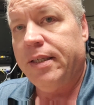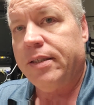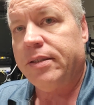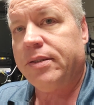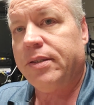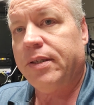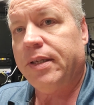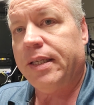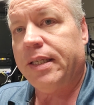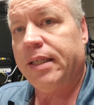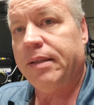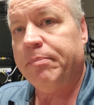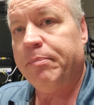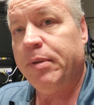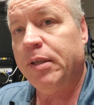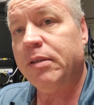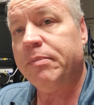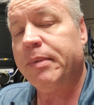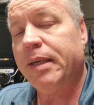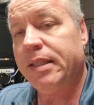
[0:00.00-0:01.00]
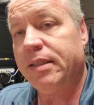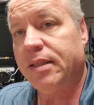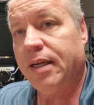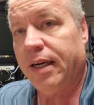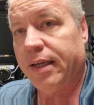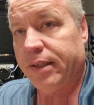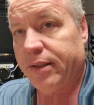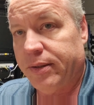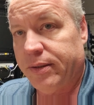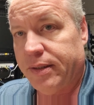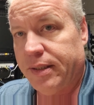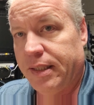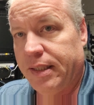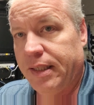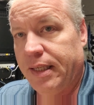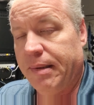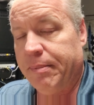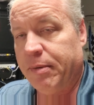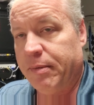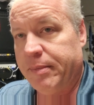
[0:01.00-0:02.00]
so I can build my Docker
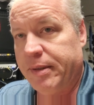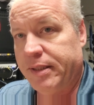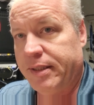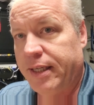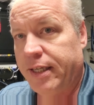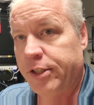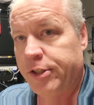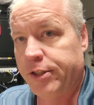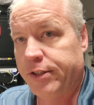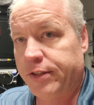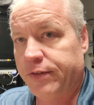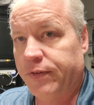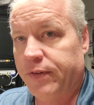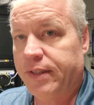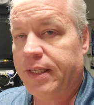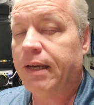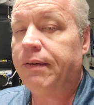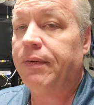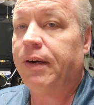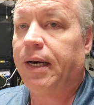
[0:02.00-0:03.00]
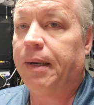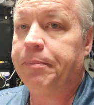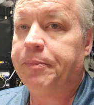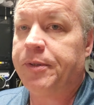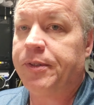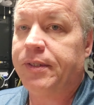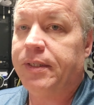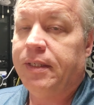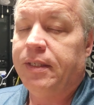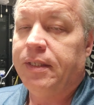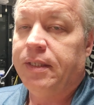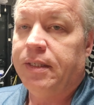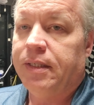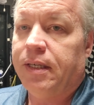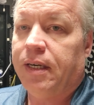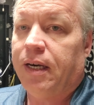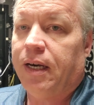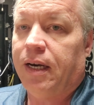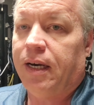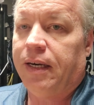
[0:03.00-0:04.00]
implementations for DevOps,
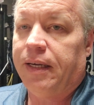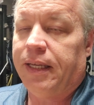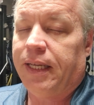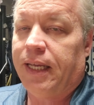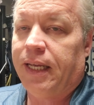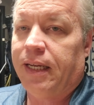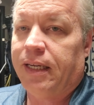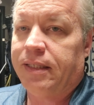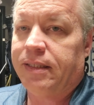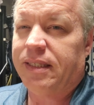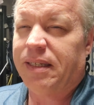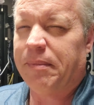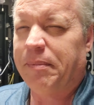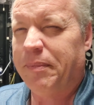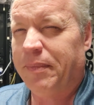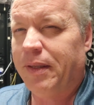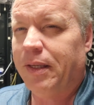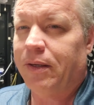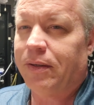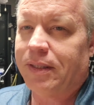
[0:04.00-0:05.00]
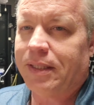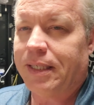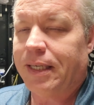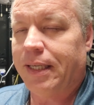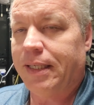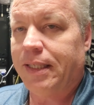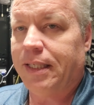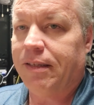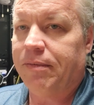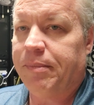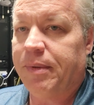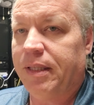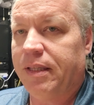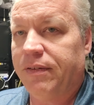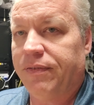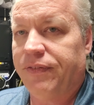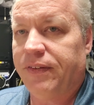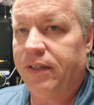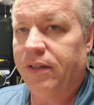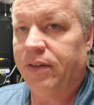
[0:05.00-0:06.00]
and kind of give me
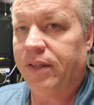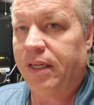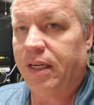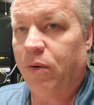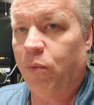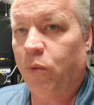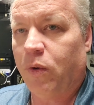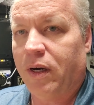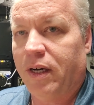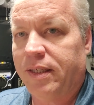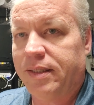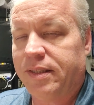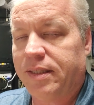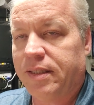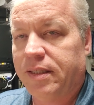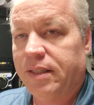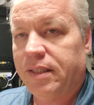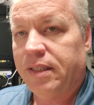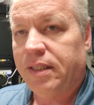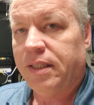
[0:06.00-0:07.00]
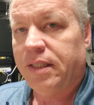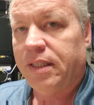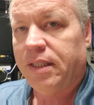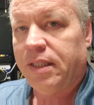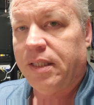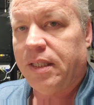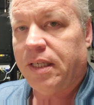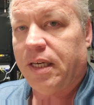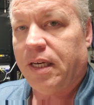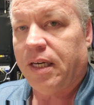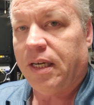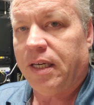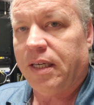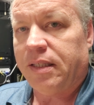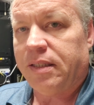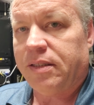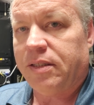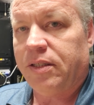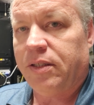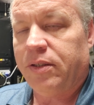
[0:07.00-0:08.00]
the feel that I want
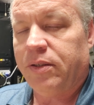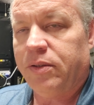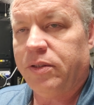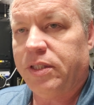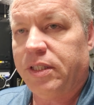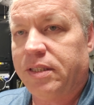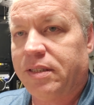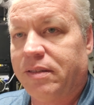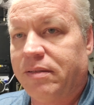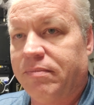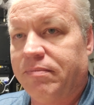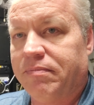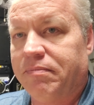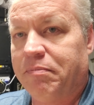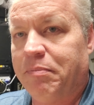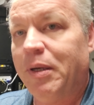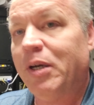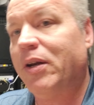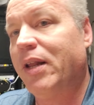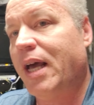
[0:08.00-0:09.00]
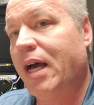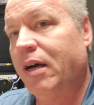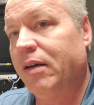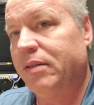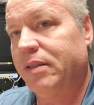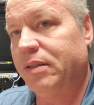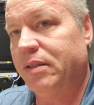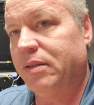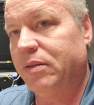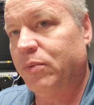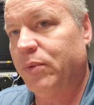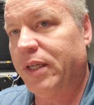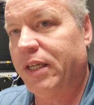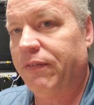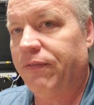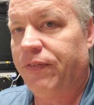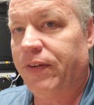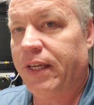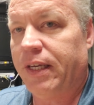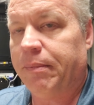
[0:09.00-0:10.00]
to just build out,
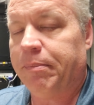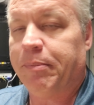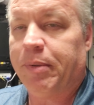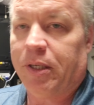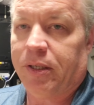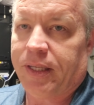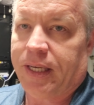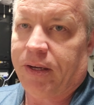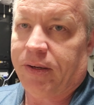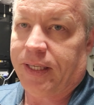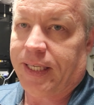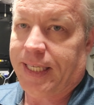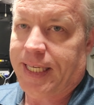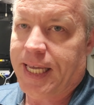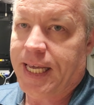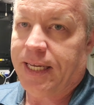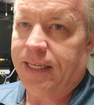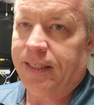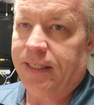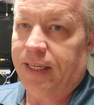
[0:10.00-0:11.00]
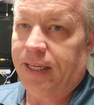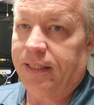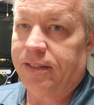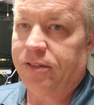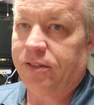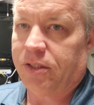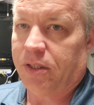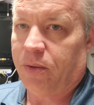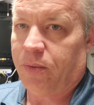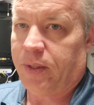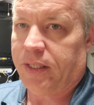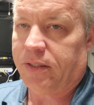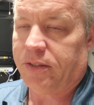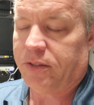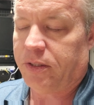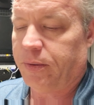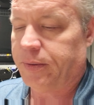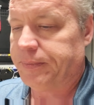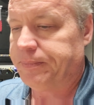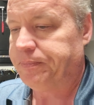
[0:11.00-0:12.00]
reconfig, build out again, and so on and
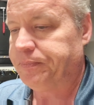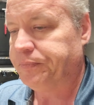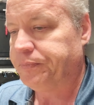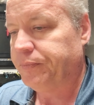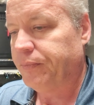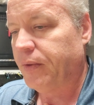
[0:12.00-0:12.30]
so on.